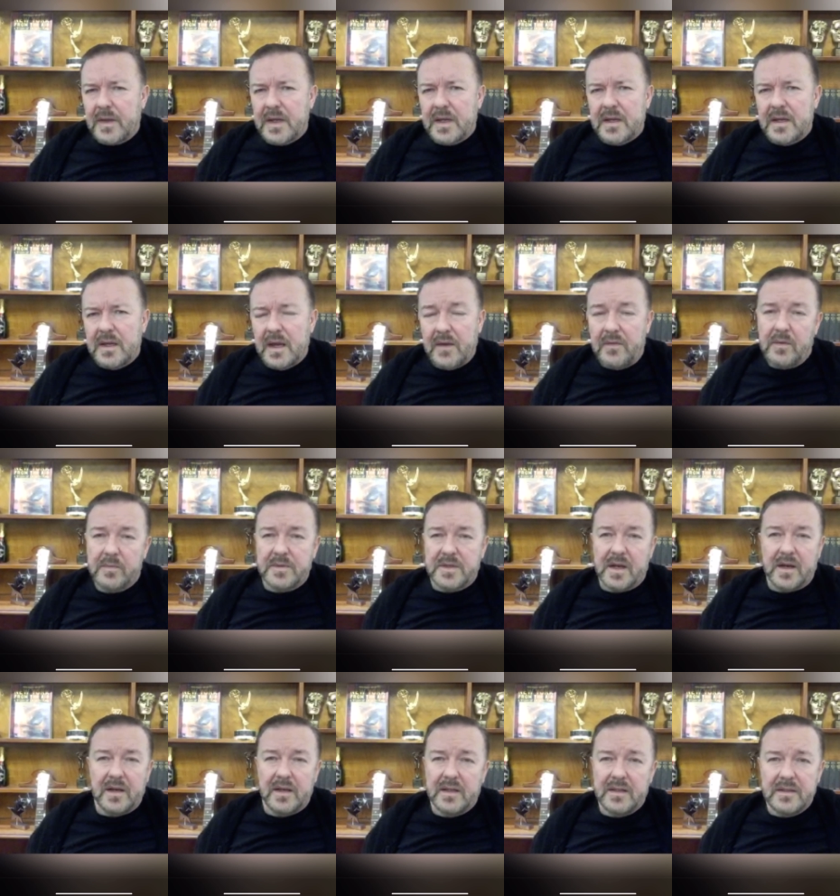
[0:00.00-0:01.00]
if I'm
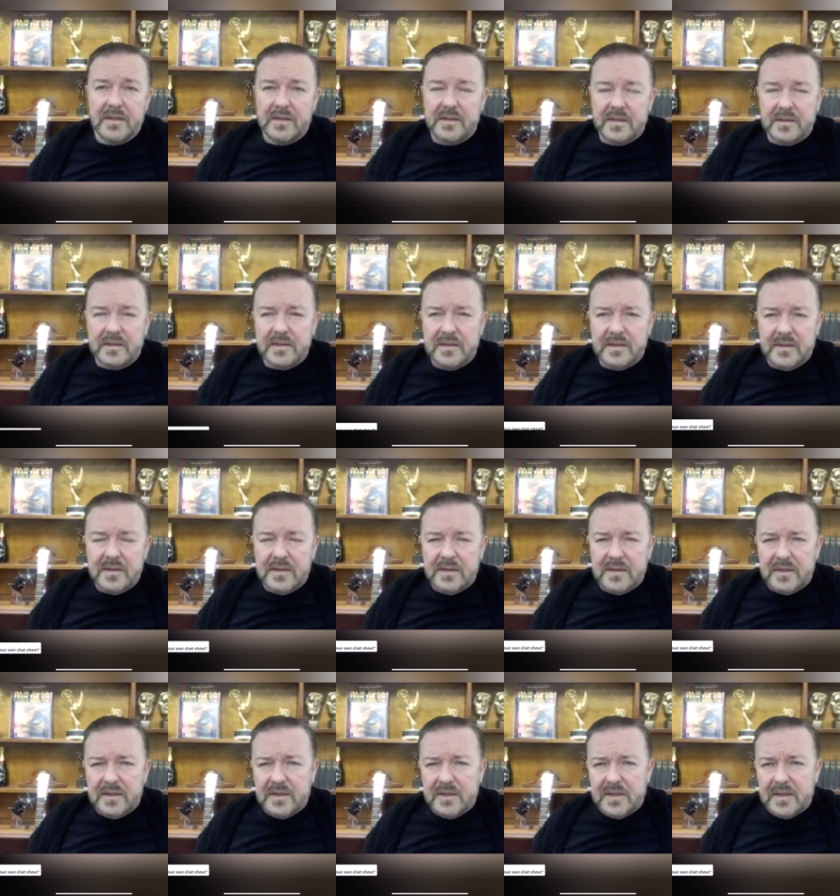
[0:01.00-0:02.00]
tired.
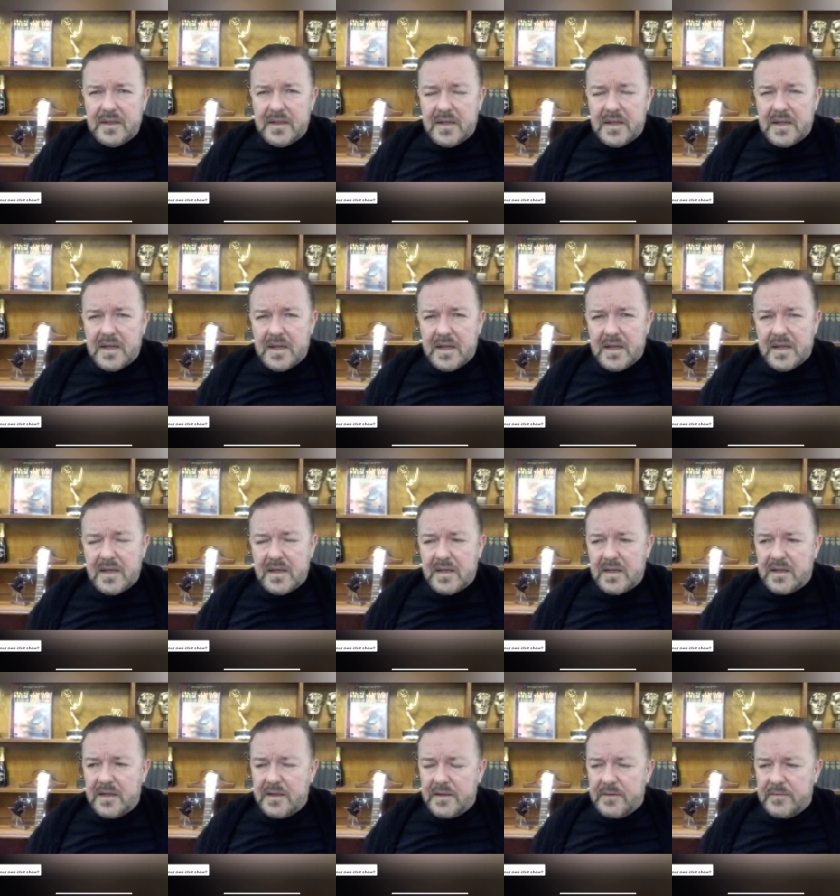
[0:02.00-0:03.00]

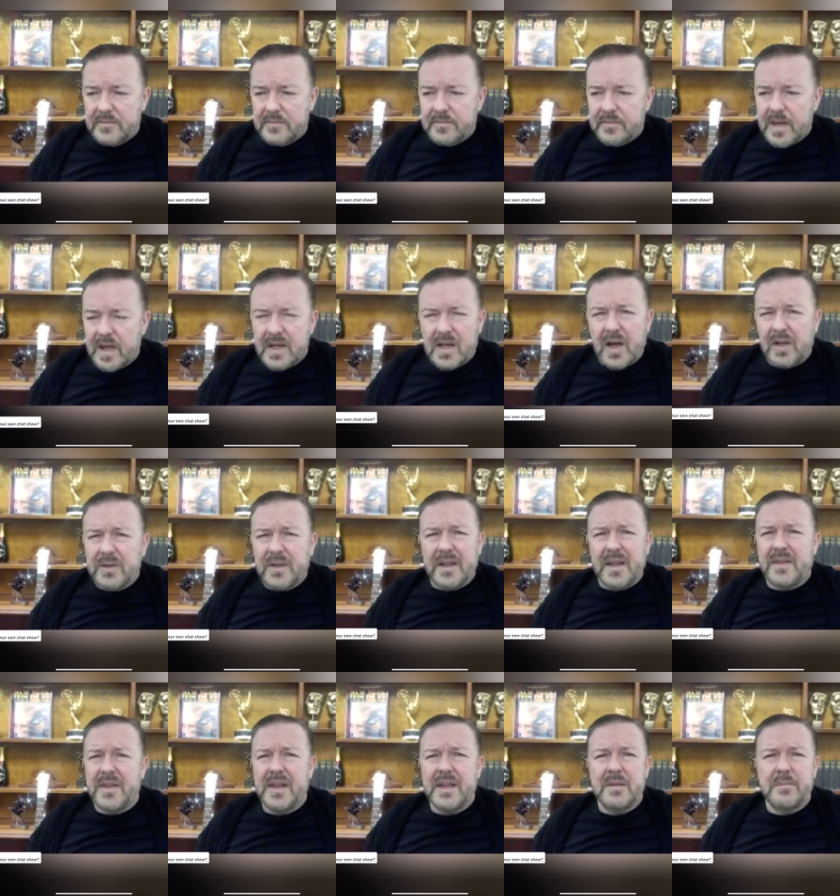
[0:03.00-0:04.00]
I can't do that
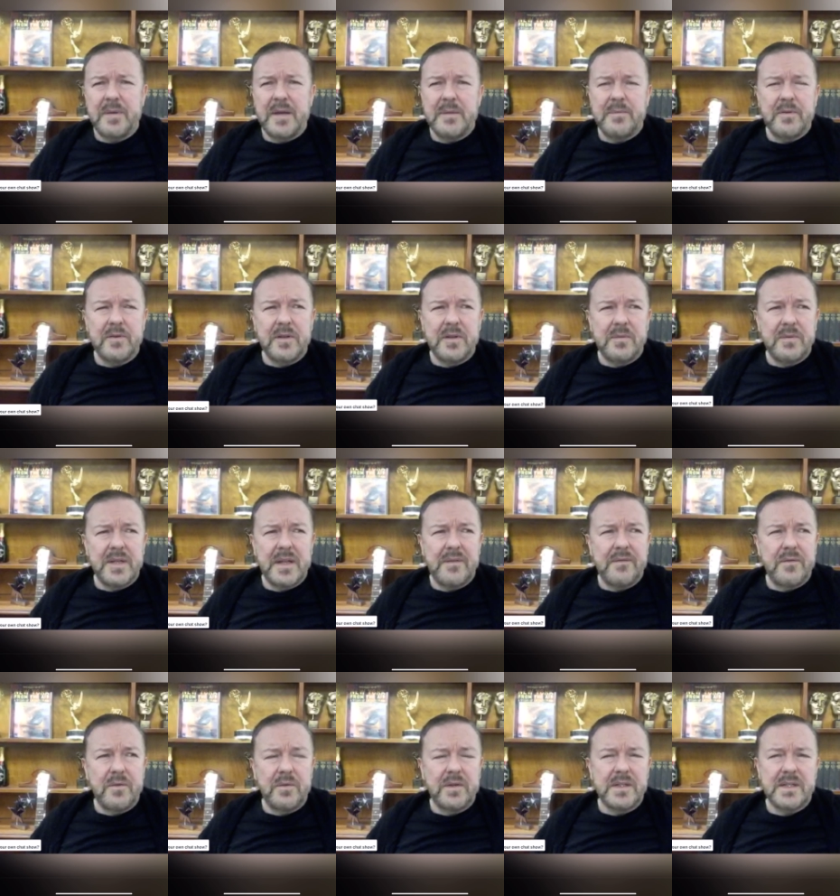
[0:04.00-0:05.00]
thing that people do when they
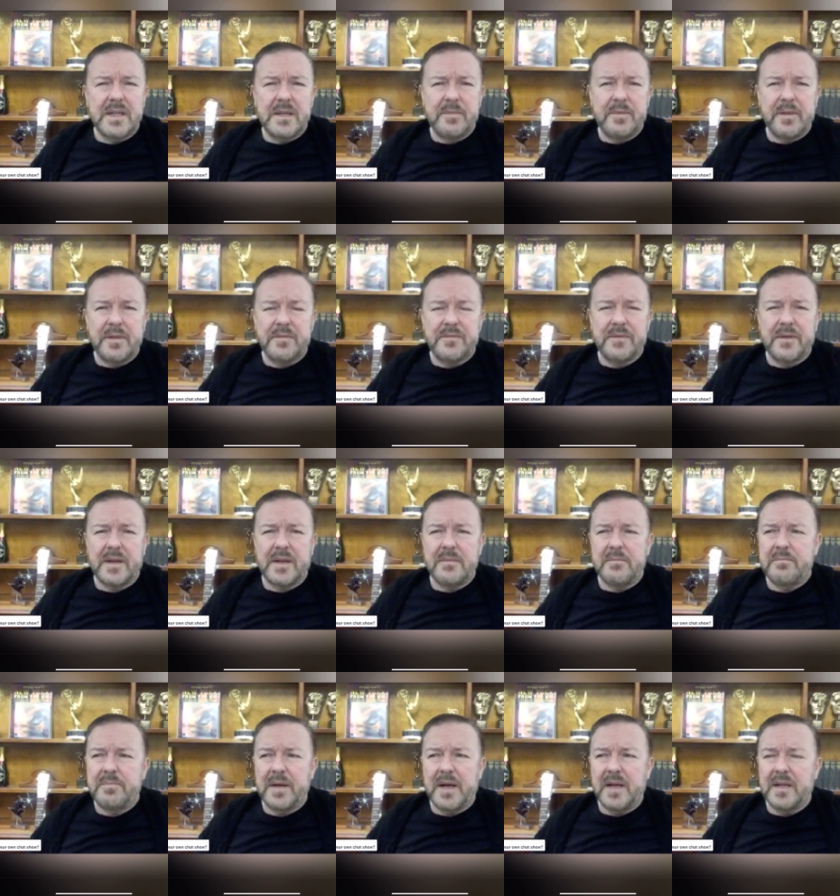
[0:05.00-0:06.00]
fall asleep on a fucking
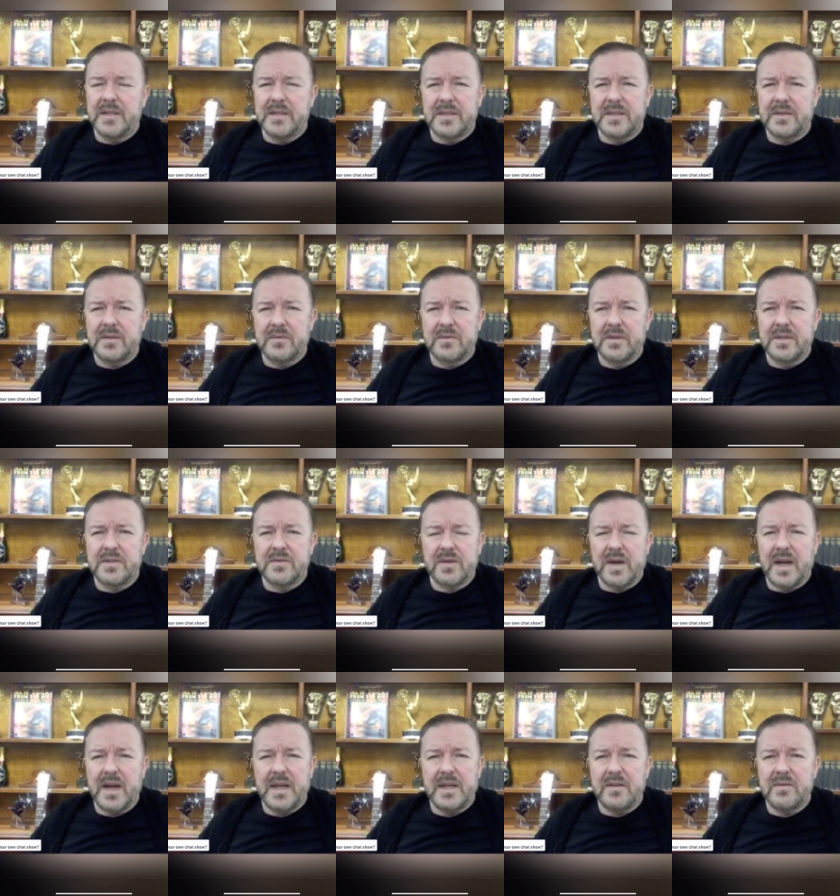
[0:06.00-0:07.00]
bus or a
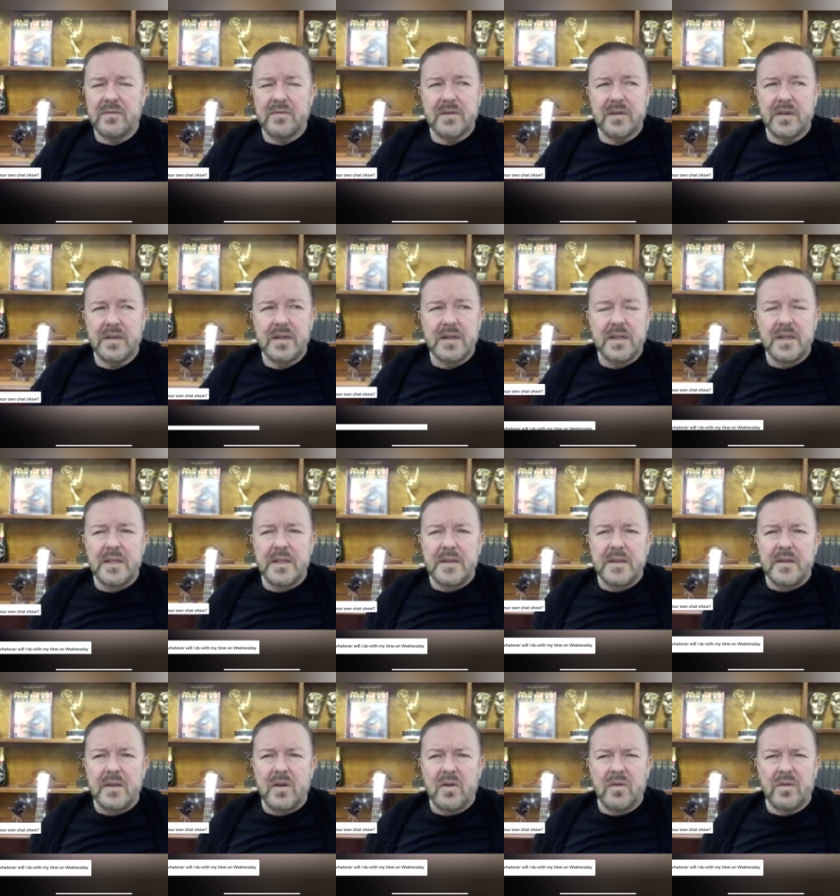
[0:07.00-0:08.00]
train or at
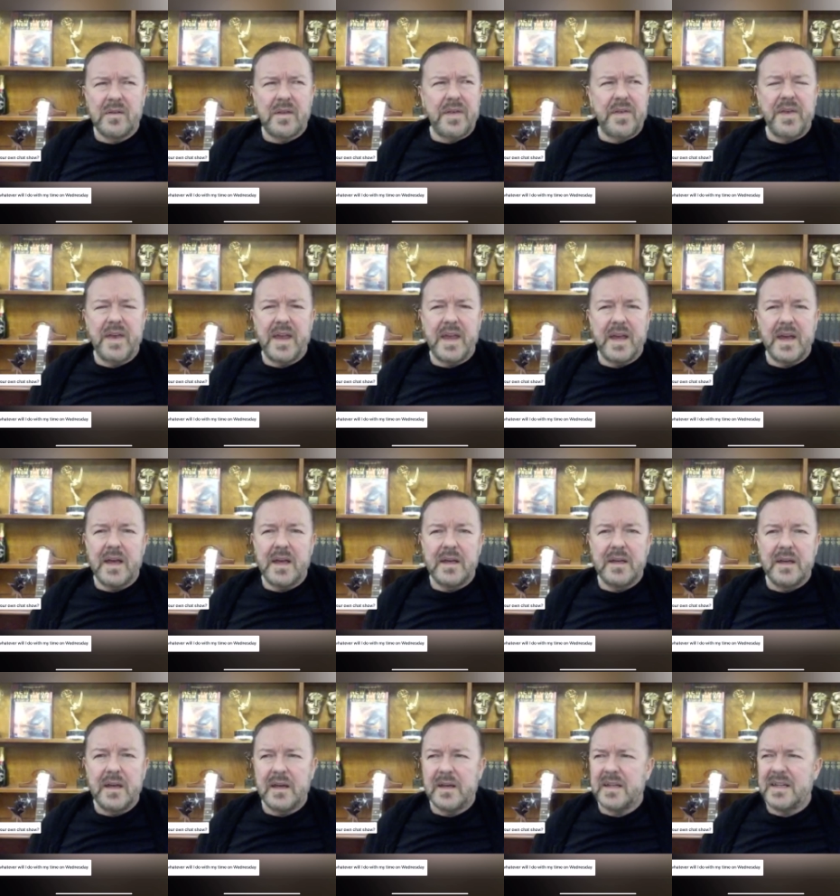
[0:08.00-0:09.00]
the theatre.
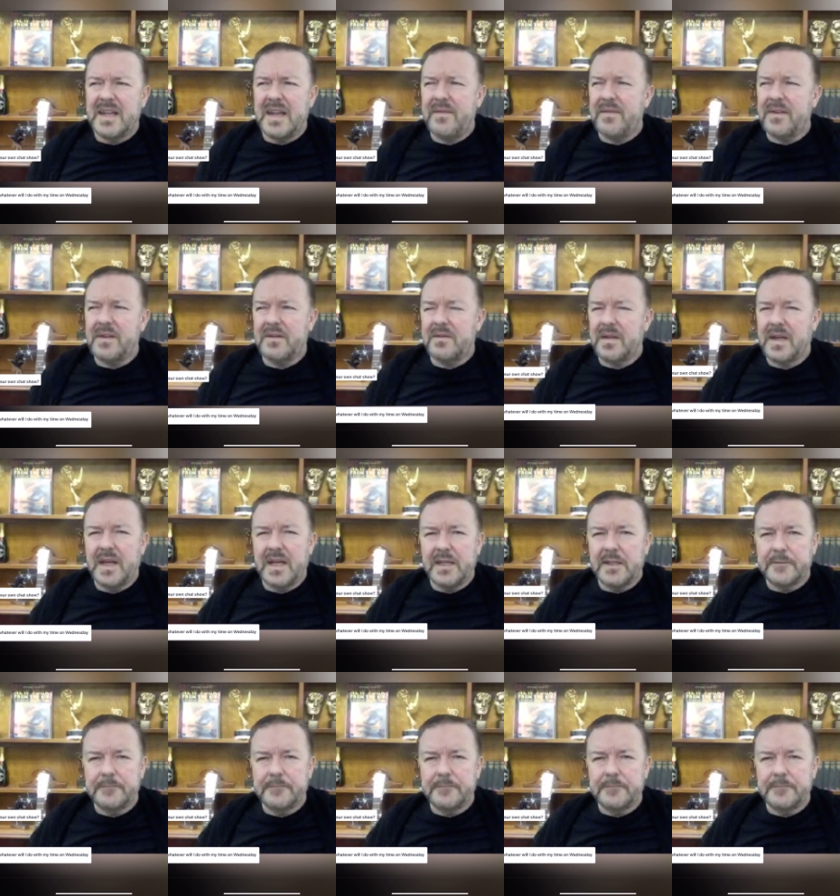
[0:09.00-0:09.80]
I could never do that.